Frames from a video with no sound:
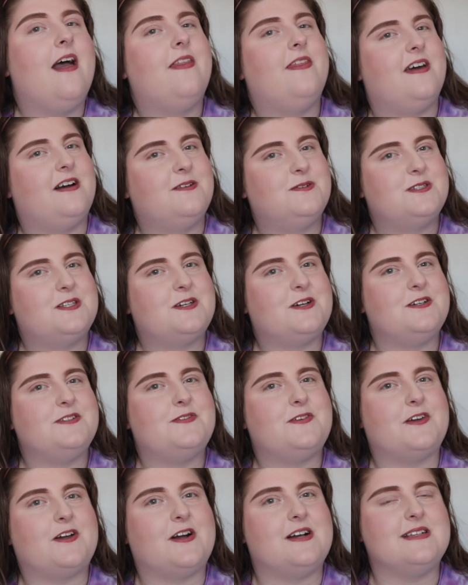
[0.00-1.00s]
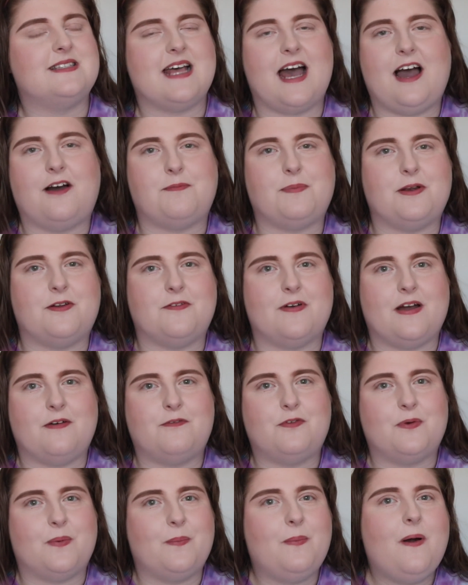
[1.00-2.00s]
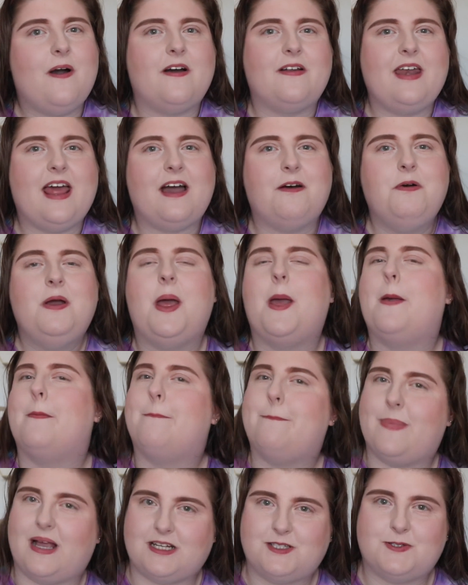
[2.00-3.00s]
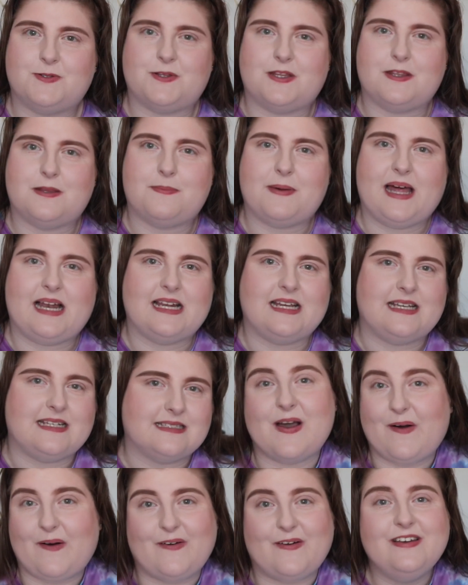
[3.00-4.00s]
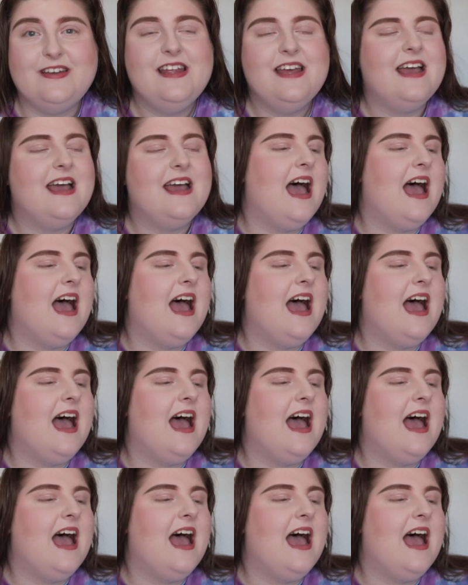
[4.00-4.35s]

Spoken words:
That also goes to you guys that have been around for a while now. Make sure that the bell is on.